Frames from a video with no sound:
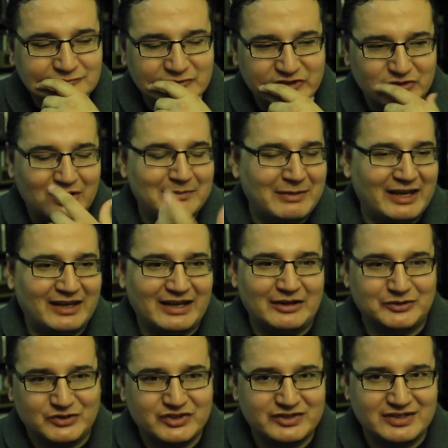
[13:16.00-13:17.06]
So I make it
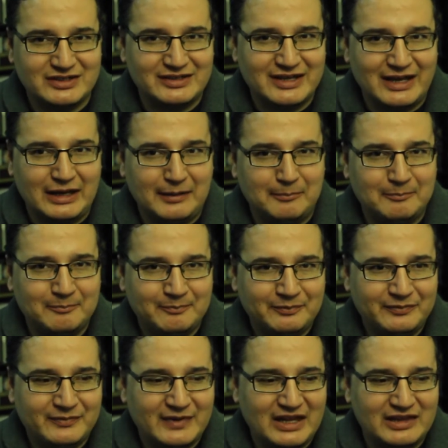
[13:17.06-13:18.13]
out just in time.
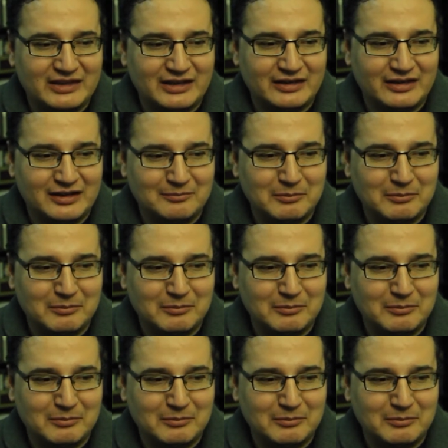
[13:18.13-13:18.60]
And then,